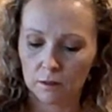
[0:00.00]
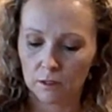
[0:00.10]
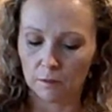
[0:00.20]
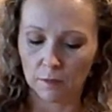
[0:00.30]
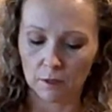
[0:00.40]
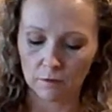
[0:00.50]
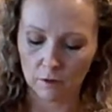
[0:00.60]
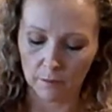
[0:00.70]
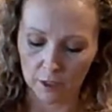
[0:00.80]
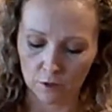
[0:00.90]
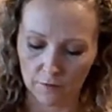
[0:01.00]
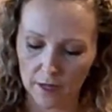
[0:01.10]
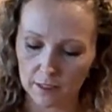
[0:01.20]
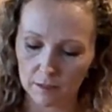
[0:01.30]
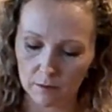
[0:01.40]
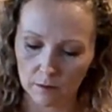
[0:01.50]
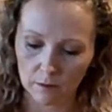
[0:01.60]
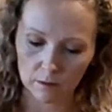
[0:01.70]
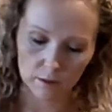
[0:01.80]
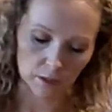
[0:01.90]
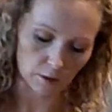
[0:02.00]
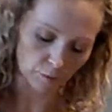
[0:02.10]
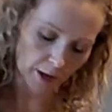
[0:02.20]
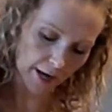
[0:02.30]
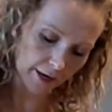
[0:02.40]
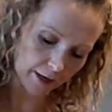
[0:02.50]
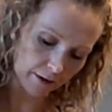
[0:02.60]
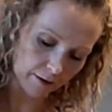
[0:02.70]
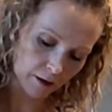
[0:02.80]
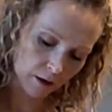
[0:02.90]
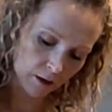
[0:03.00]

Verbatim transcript: Tip it over, make sure that's still patted in.